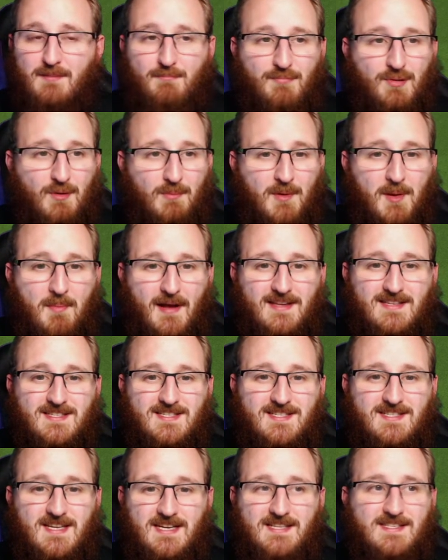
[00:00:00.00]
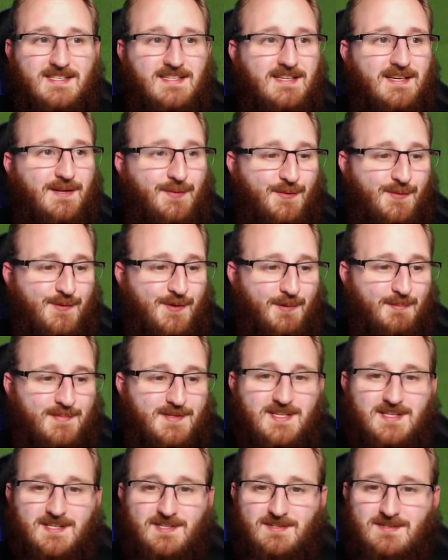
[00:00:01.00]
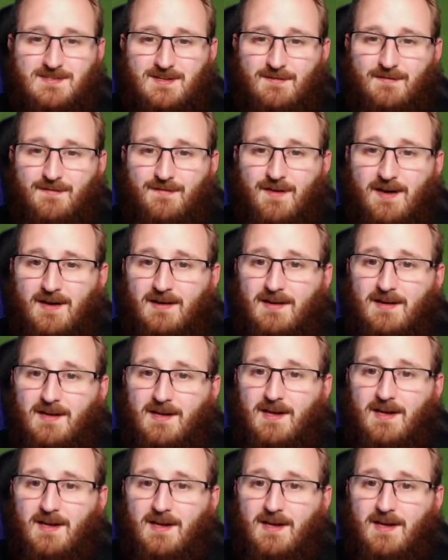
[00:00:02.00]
probably about 60 in all competitions so far.